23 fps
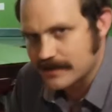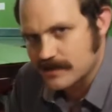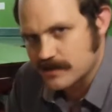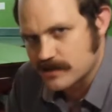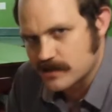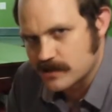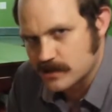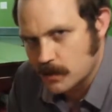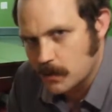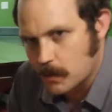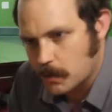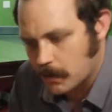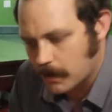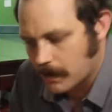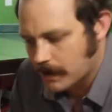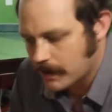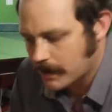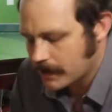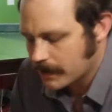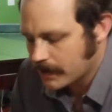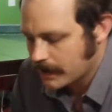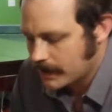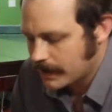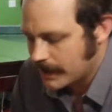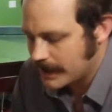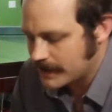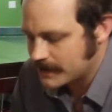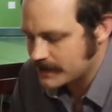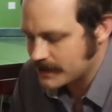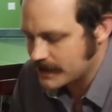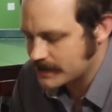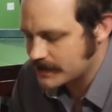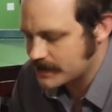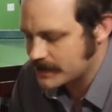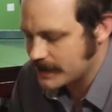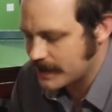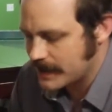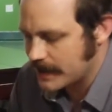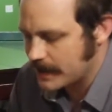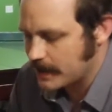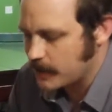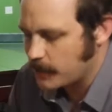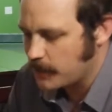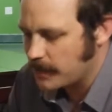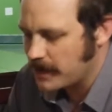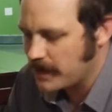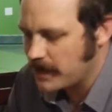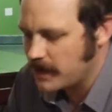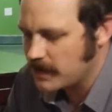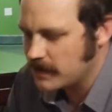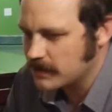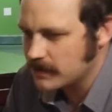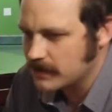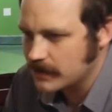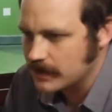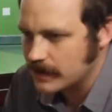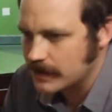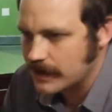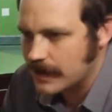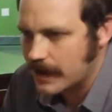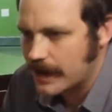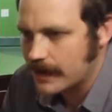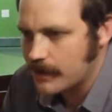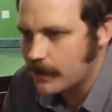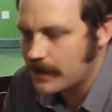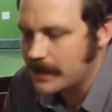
like this door and just say, well, look,